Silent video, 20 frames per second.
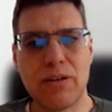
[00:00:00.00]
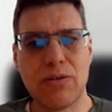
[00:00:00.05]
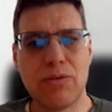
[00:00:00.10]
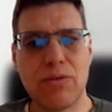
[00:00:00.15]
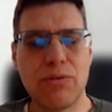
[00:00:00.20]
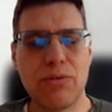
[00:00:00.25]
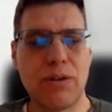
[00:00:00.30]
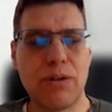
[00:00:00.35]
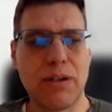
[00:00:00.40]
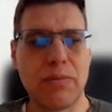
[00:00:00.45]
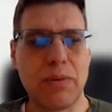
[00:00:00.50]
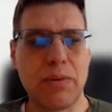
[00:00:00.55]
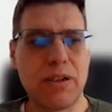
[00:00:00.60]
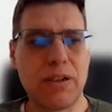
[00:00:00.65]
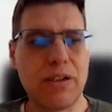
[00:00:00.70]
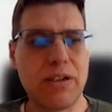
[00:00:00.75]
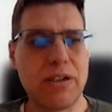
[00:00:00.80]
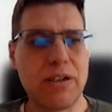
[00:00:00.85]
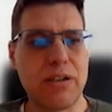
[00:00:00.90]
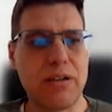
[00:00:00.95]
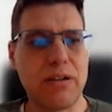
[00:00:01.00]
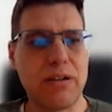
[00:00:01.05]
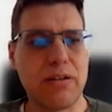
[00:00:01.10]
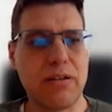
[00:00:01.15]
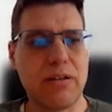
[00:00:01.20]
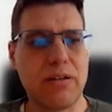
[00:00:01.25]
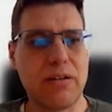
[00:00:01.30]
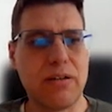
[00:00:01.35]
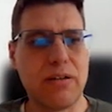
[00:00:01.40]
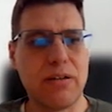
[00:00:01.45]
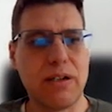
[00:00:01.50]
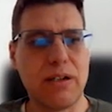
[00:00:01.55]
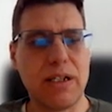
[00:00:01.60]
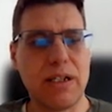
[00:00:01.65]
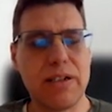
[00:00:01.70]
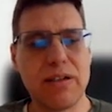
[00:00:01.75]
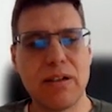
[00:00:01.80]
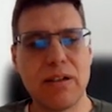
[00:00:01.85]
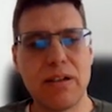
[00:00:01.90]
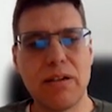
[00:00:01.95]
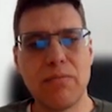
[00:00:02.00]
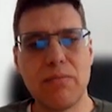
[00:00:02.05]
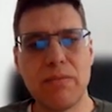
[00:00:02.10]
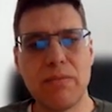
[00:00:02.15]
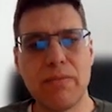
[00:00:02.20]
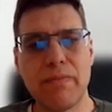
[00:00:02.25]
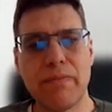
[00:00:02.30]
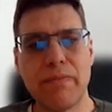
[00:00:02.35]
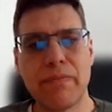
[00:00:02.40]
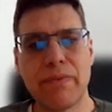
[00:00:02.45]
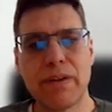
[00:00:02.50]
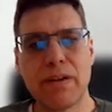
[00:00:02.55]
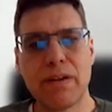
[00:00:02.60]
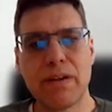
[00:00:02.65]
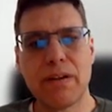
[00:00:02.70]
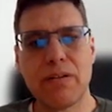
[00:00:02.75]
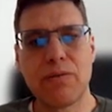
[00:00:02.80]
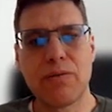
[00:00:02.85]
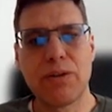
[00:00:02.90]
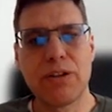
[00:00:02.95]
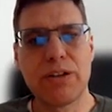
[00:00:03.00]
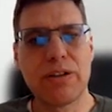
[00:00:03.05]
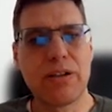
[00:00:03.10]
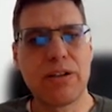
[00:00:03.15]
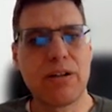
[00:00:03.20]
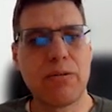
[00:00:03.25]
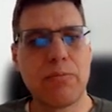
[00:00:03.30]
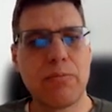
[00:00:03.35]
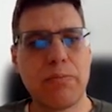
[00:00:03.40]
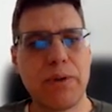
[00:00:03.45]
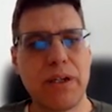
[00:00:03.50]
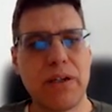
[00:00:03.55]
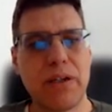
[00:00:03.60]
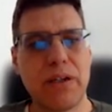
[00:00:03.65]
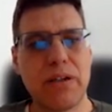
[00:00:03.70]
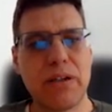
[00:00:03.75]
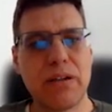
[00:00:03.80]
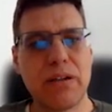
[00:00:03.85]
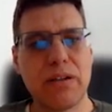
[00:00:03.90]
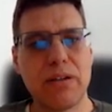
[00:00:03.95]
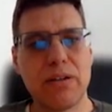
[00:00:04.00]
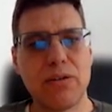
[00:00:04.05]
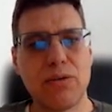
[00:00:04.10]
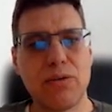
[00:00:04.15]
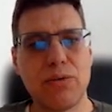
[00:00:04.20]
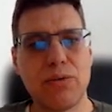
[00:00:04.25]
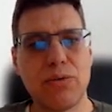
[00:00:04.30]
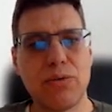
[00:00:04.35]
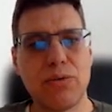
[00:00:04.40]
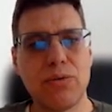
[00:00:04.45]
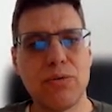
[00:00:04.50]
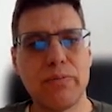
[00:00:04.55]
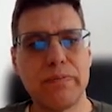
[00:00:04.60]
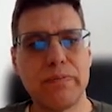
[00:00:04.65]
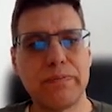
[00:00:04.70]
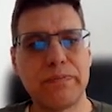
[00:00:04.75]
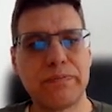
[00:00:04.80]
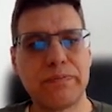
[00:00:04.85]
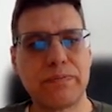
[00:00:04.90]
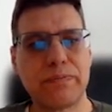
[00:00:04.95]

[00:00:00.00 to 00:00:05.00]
the tool I mentioned last time, which is comparing the two